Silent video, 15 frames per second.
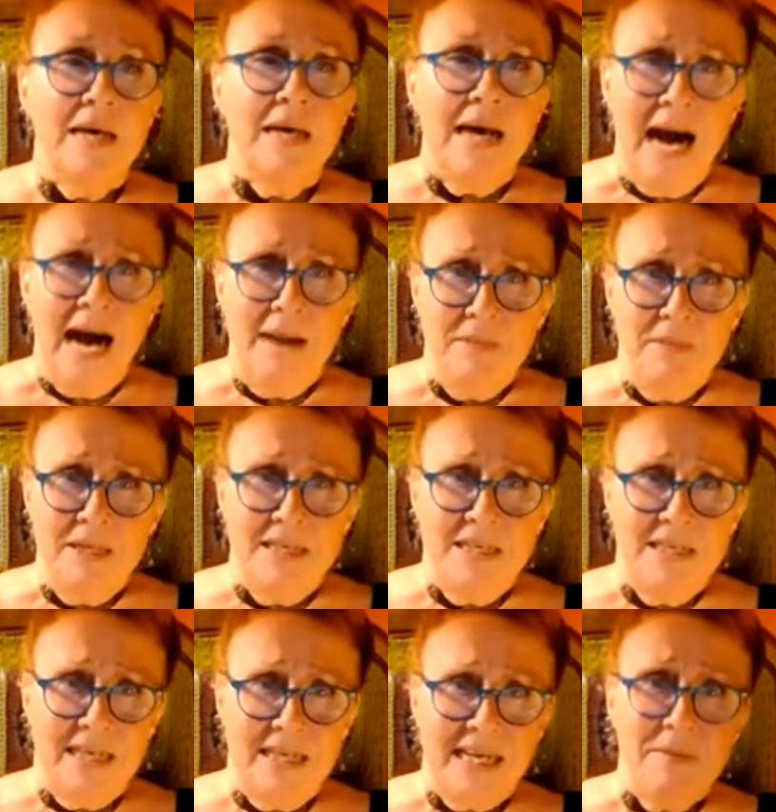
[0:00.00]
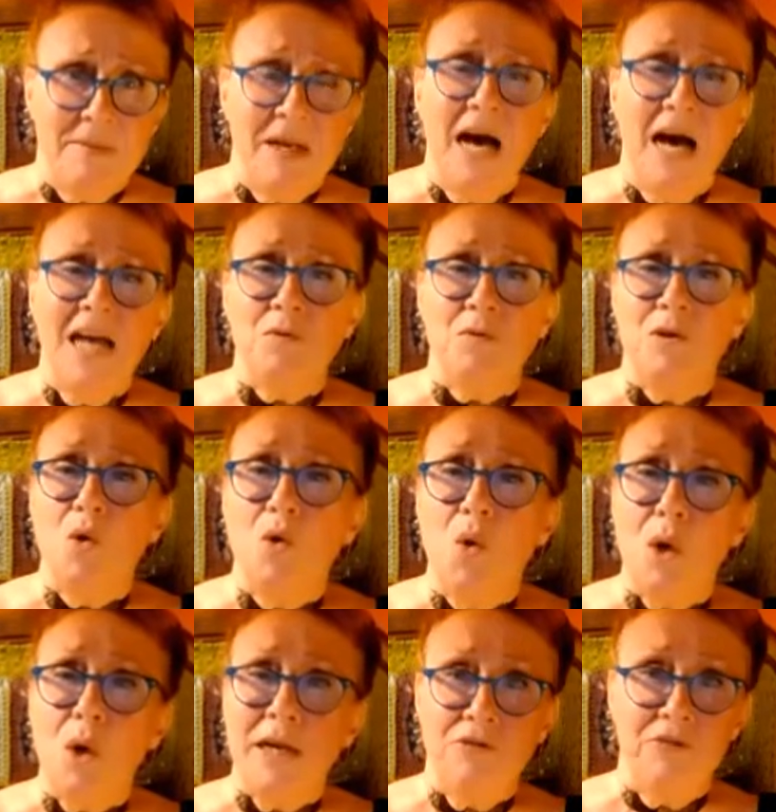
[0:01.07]
"Happen he'll take him in hand with
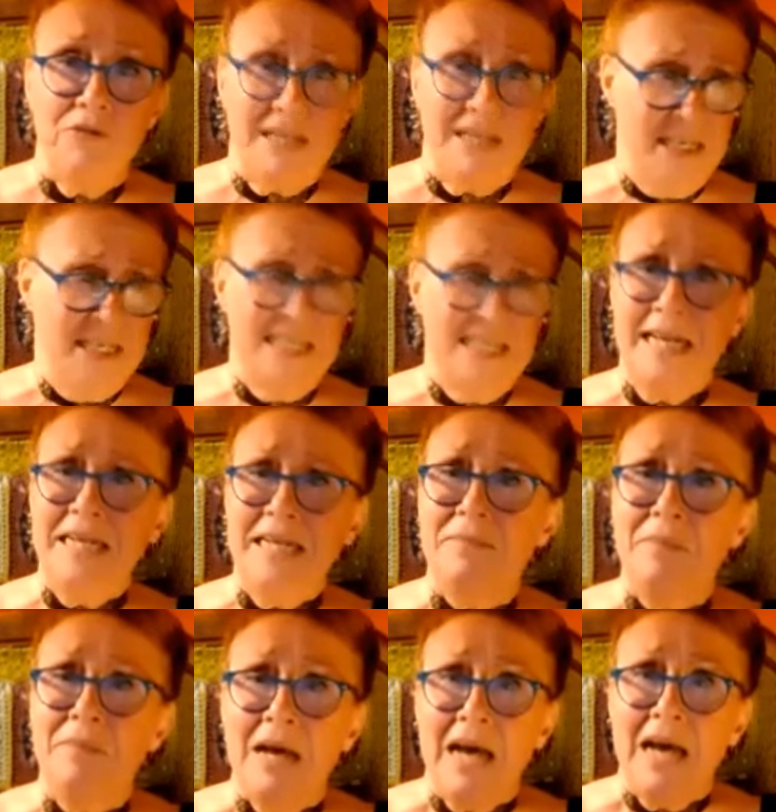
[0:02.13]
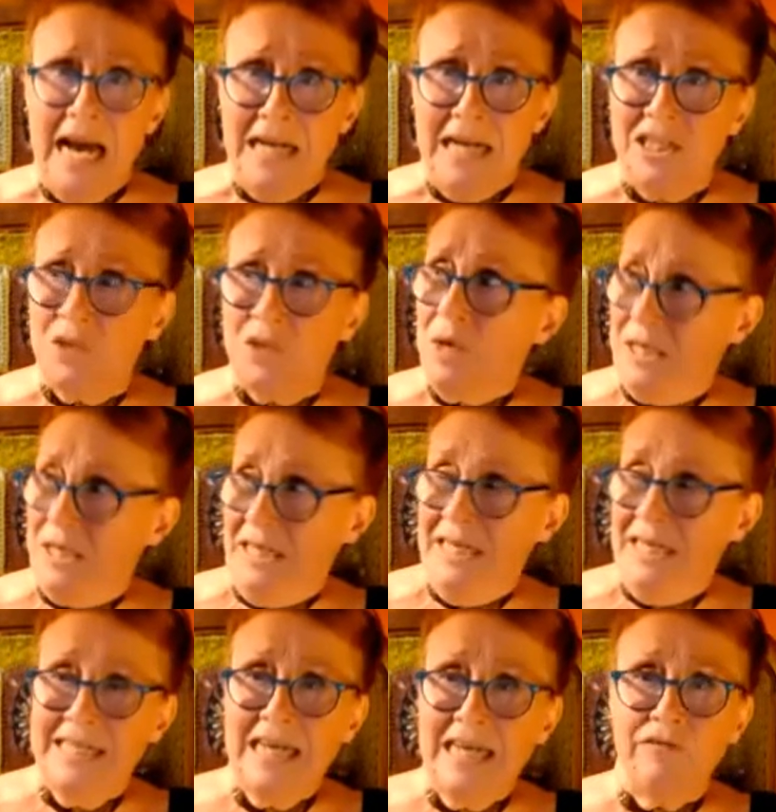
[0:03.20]
holy writ and send him elsewhere
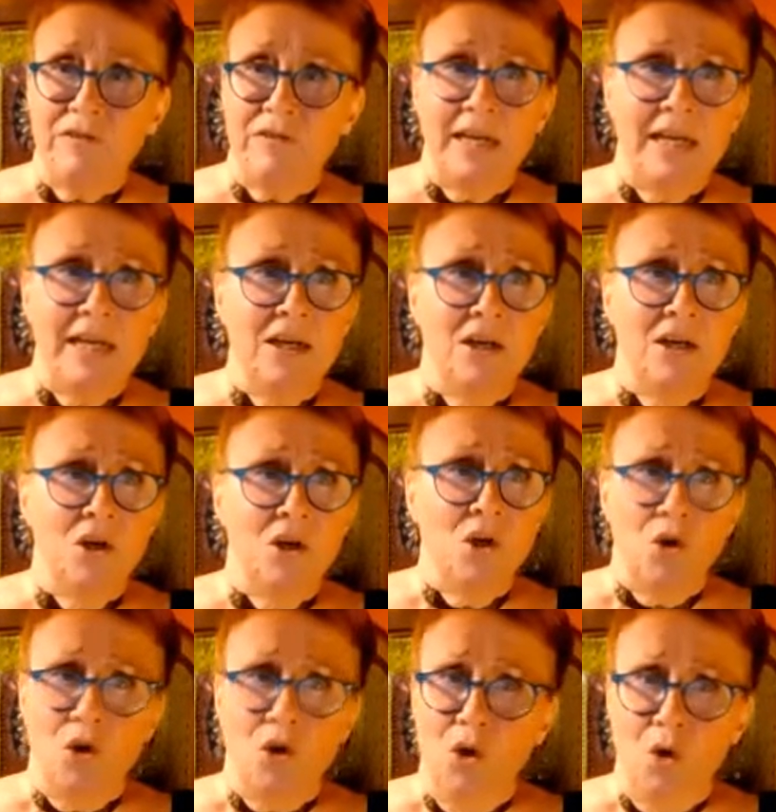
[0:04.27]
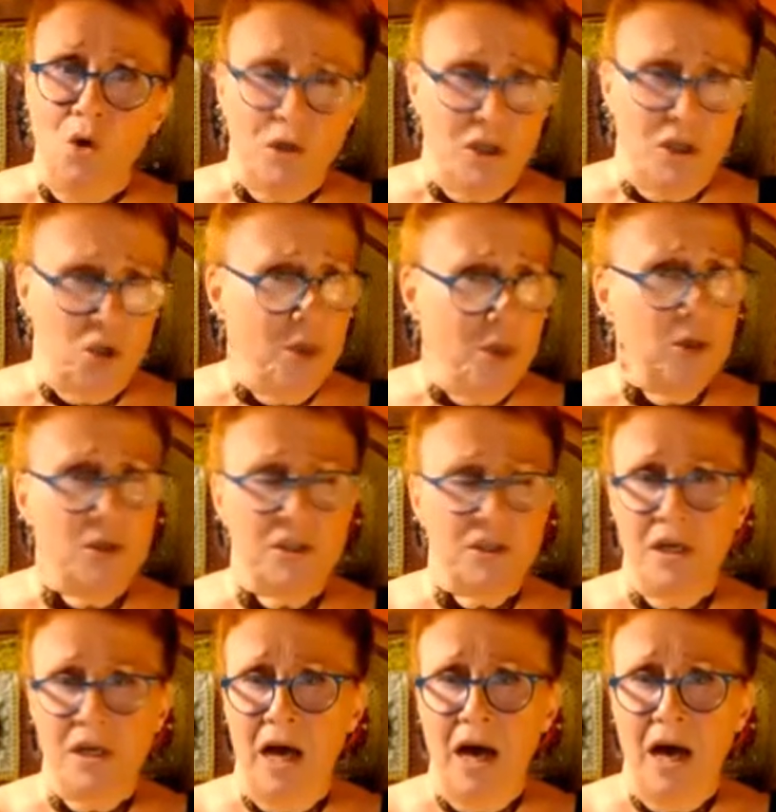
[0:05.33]
deftly. Lord, atween us
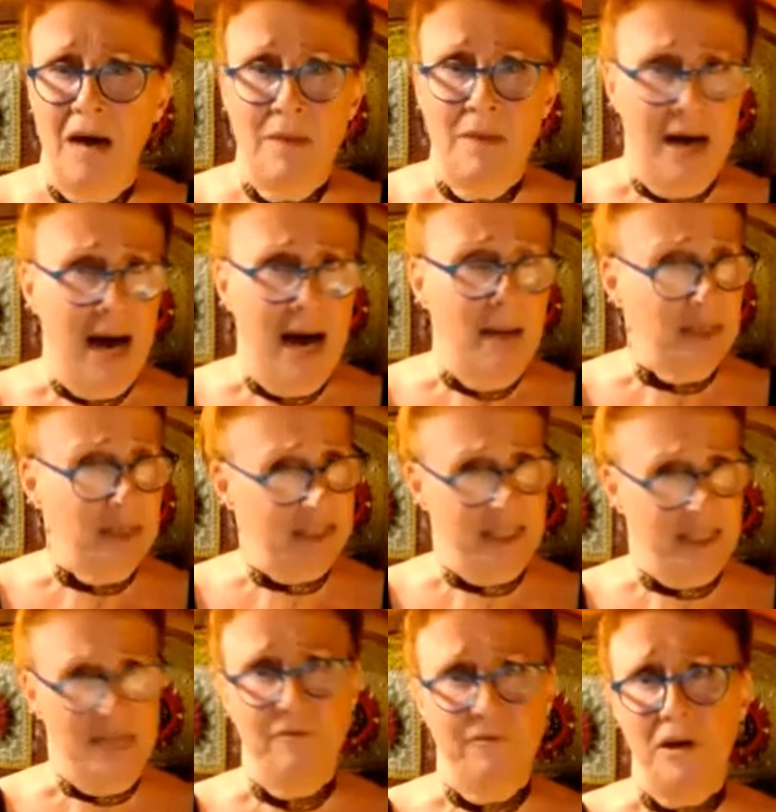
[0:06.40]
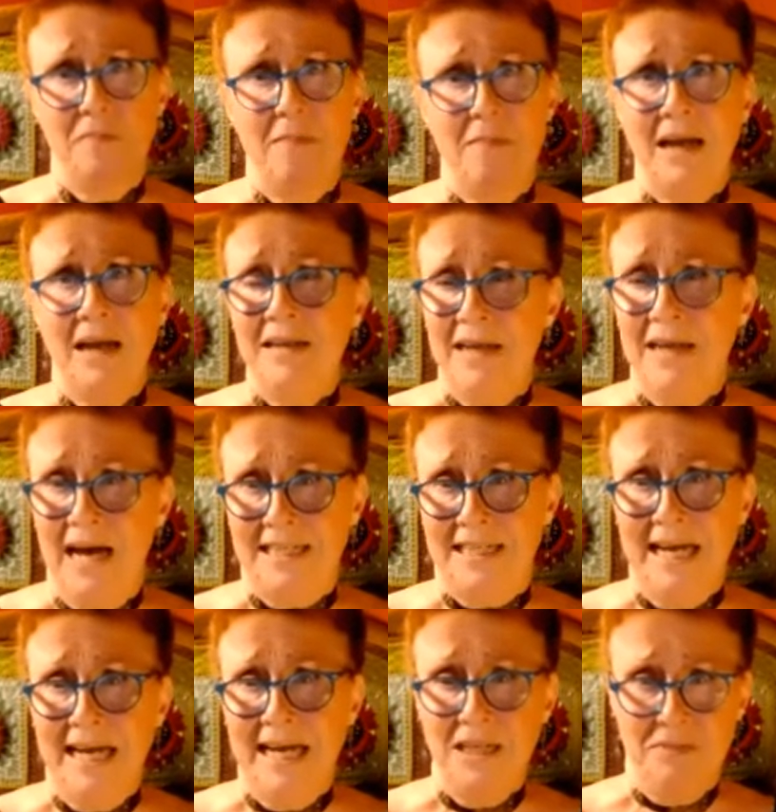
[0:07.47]
and him, I'm a sinful man. I
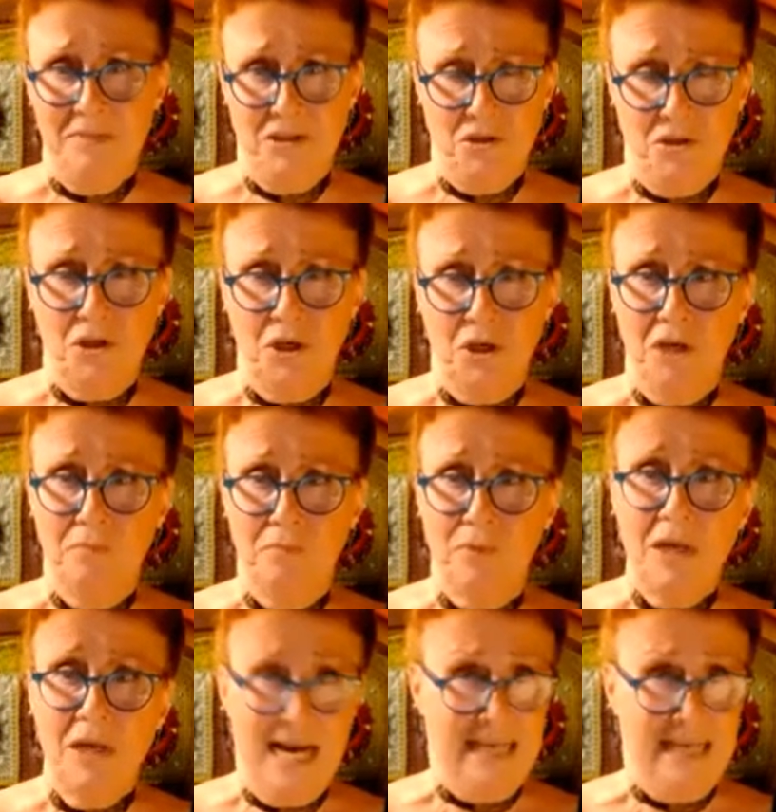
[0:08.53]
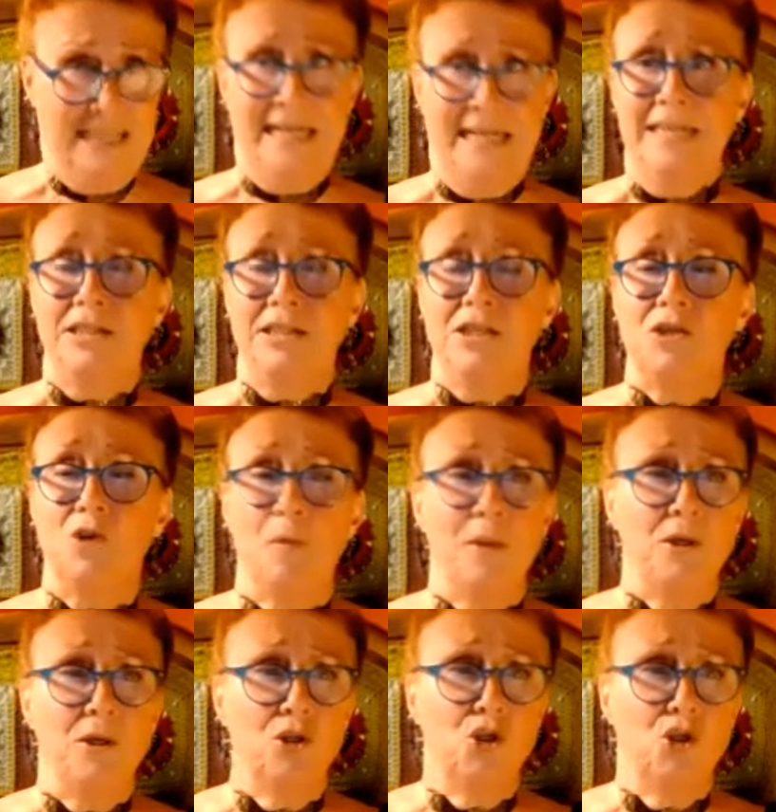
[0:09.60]
tell you, Mr. Turnbull, I daren't stop in
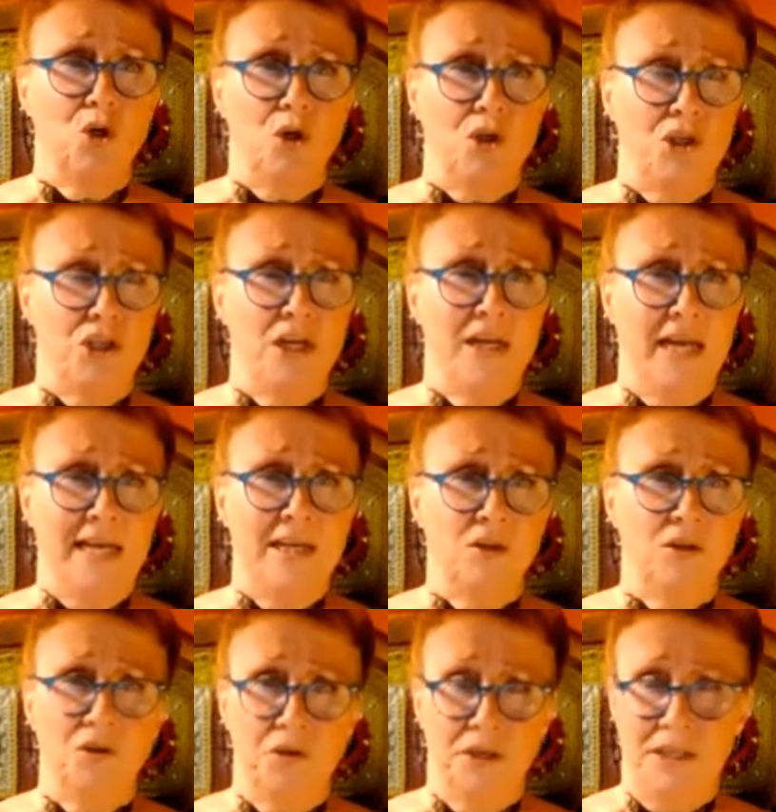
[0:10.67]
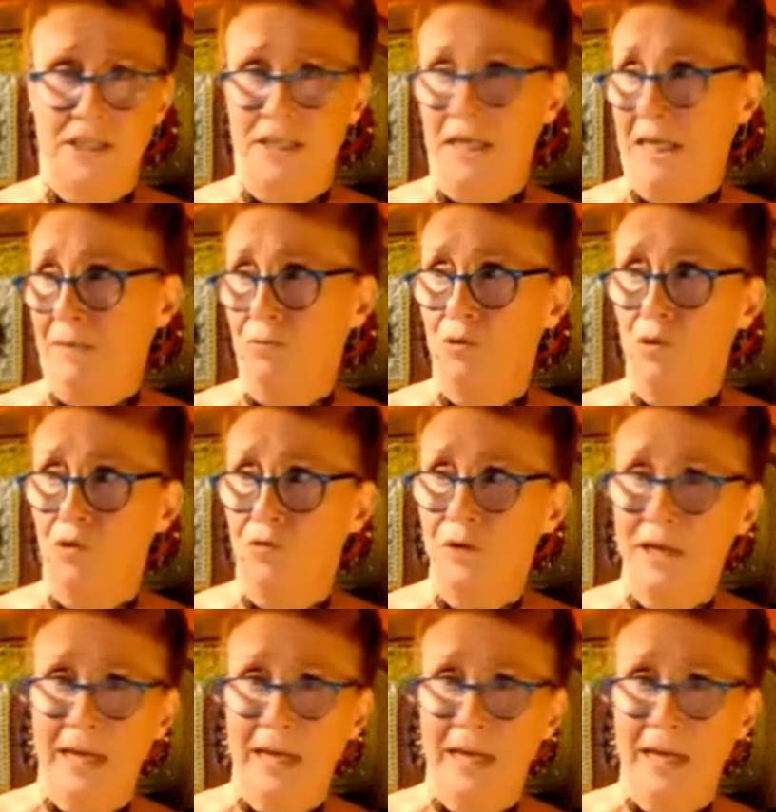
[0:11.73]
at George tonight under the same roof with